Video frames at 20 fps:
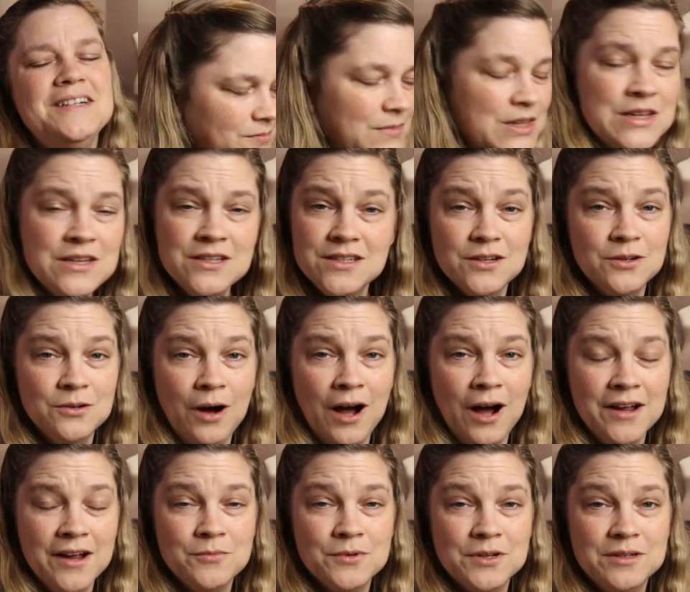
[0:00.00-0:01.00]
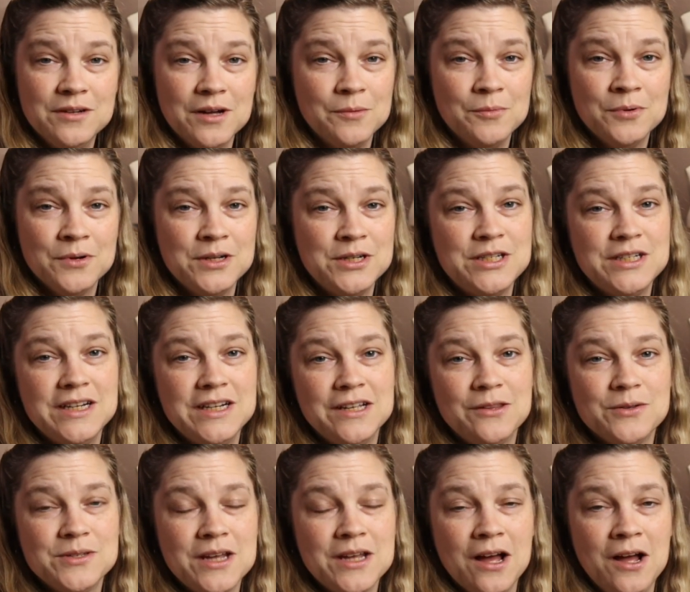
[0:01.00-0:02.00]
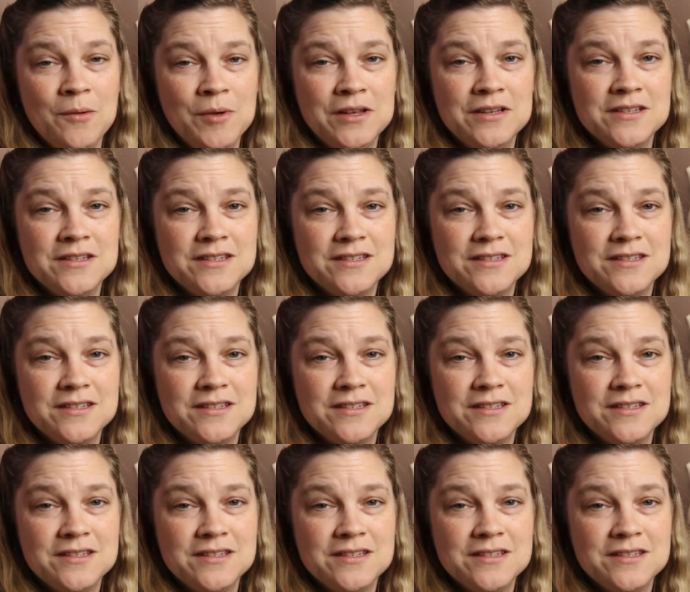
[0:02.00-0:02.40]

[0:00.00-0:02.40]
So I would appreciate those comments